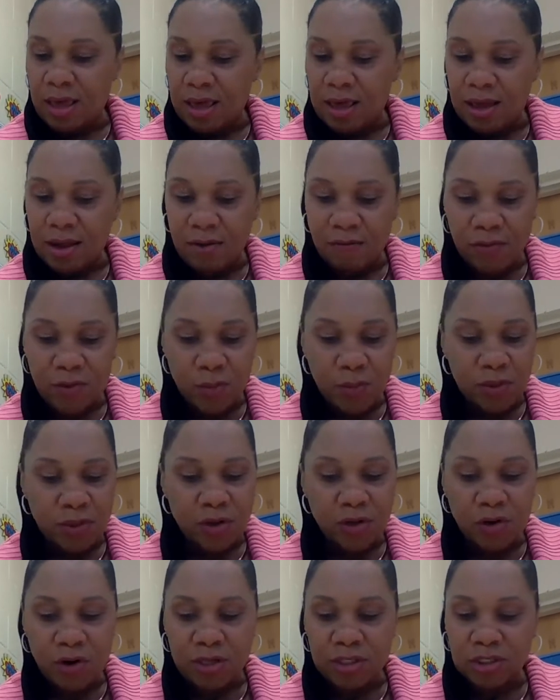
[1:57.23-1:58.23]
everyone
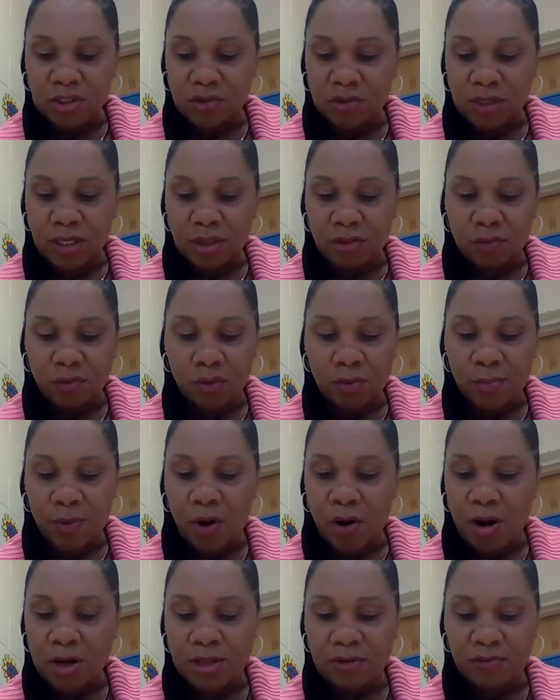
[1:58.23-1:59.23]
on our street threw a
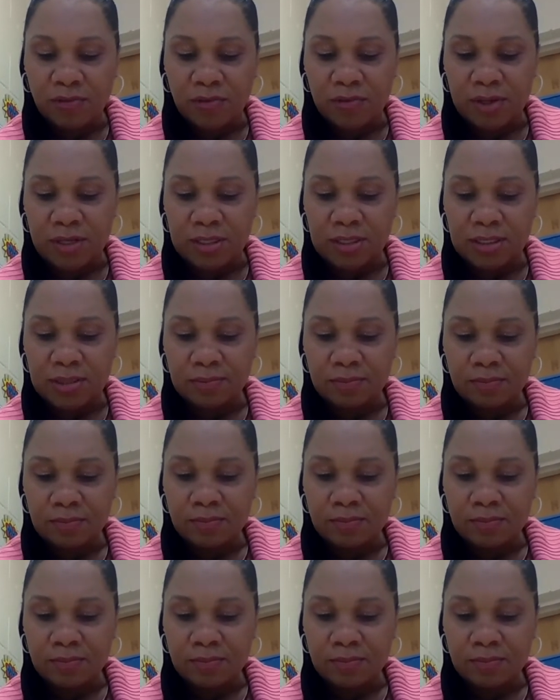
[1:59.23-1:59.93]
party for us.